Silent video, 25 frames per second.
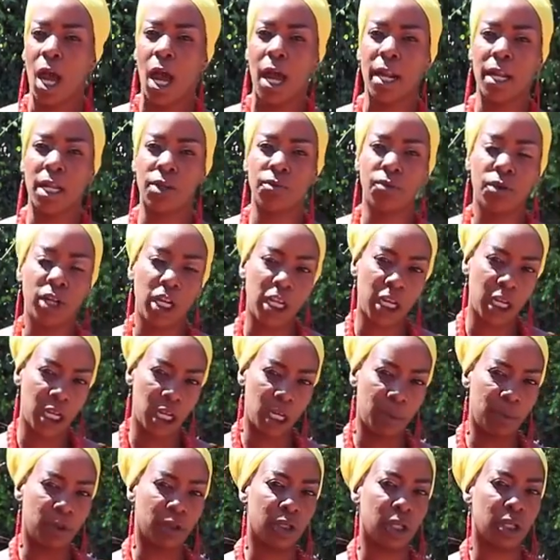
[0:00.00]
and it really
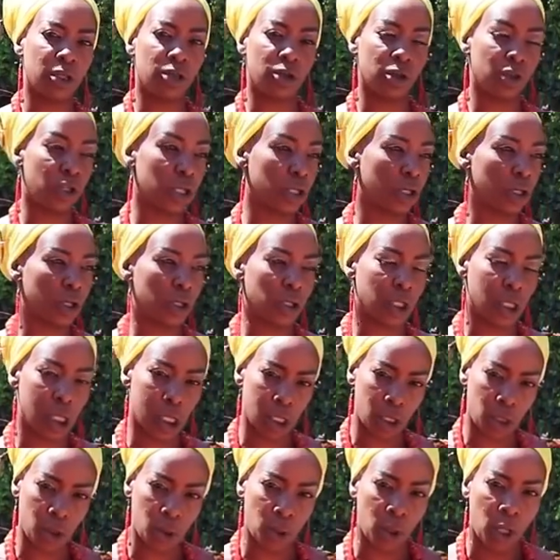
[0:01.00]
enables us to just
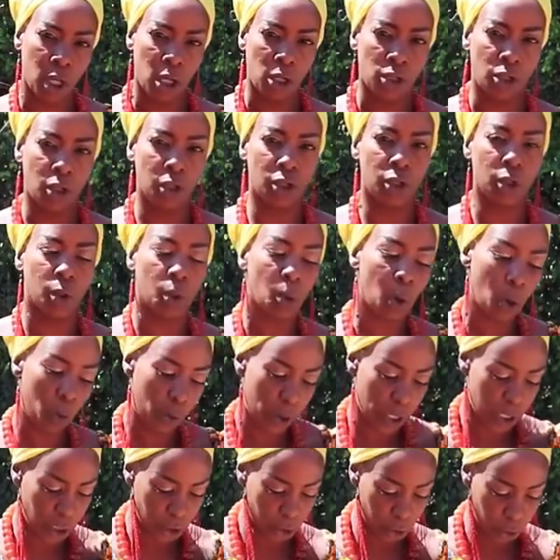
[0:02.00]
continue to do what
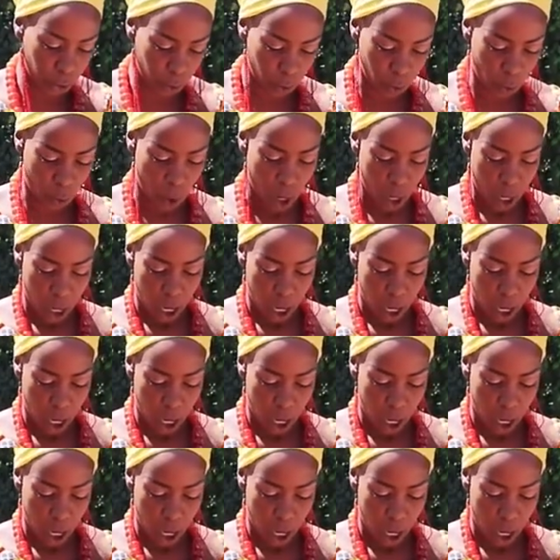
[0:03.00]
we do,